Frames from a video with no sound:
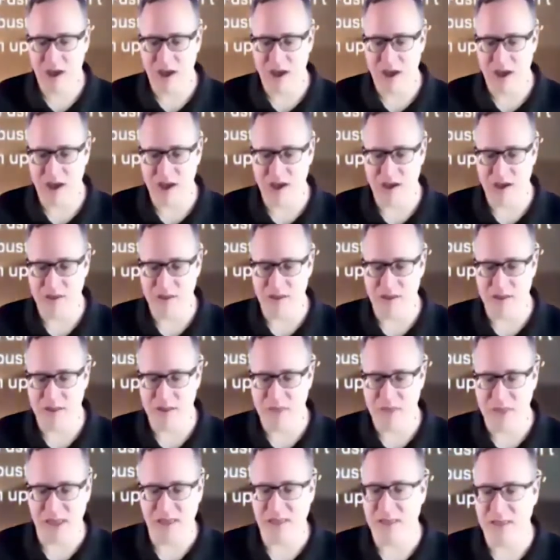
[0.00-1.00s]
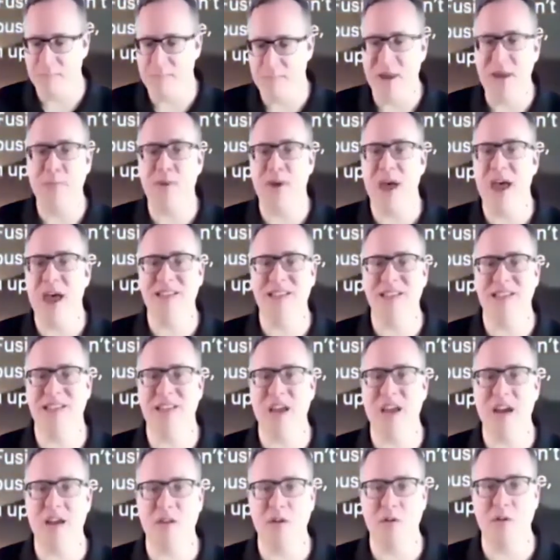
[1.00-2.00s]
uh, thing that people had
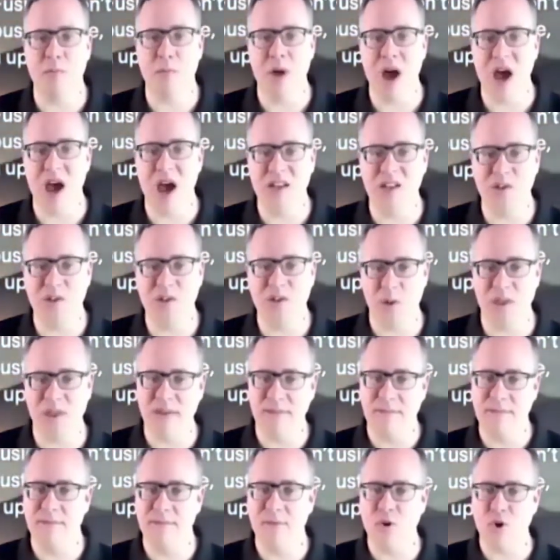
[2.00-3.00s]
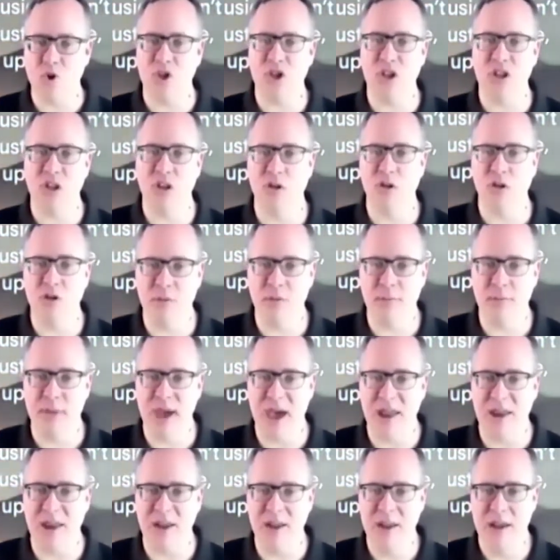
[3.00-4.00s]
stuck in their minds when they first learned
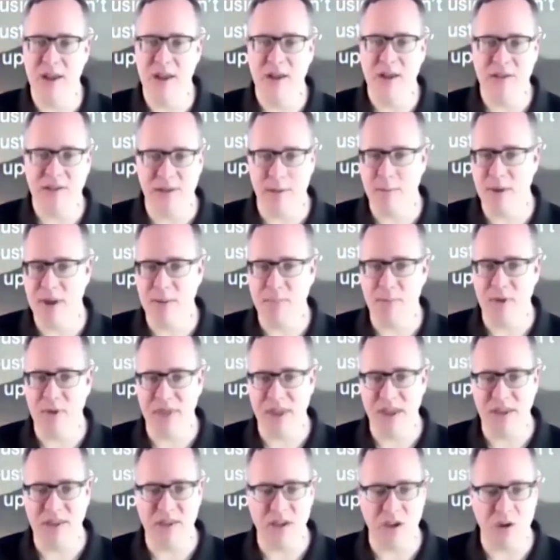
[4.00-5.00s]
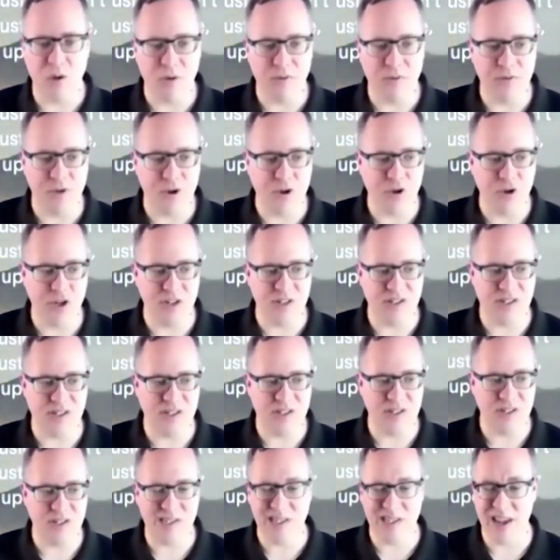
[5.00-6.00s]
about it. Some people think that cold fusion is
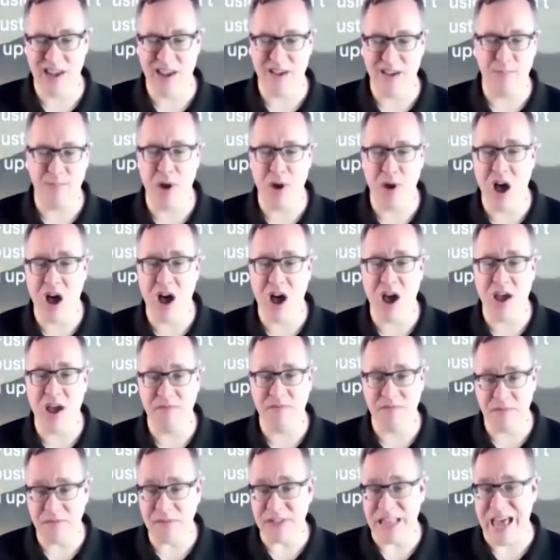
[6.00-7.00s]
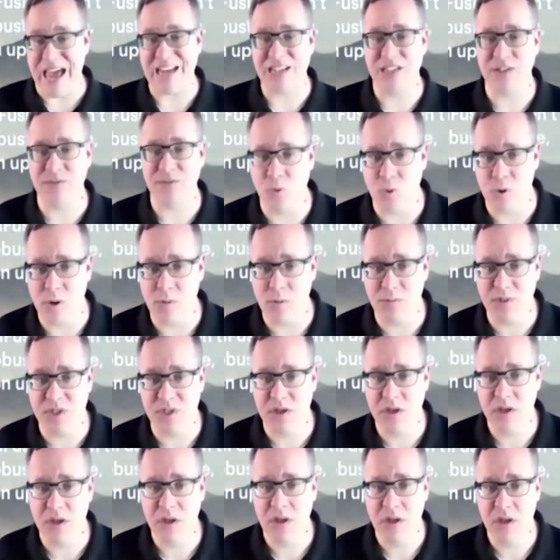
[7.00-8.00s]
still CF pod and flash
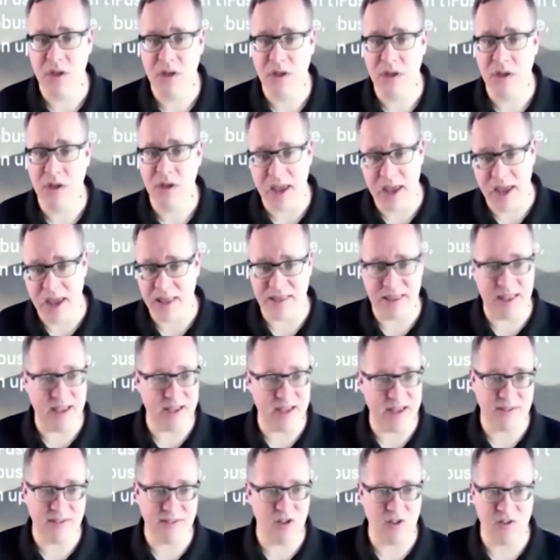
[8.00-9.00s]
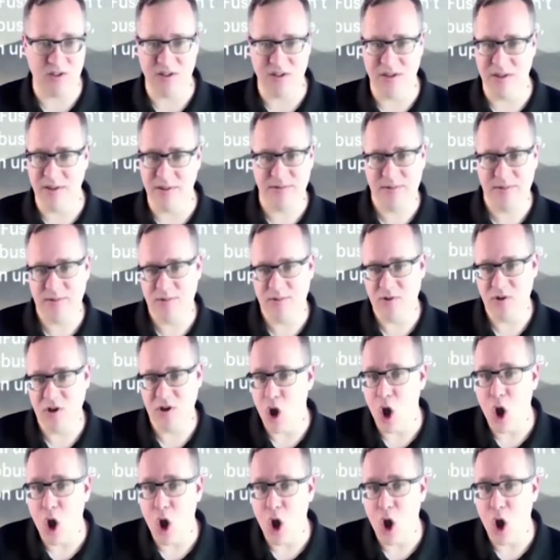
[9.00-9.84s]
forms. And it's just that's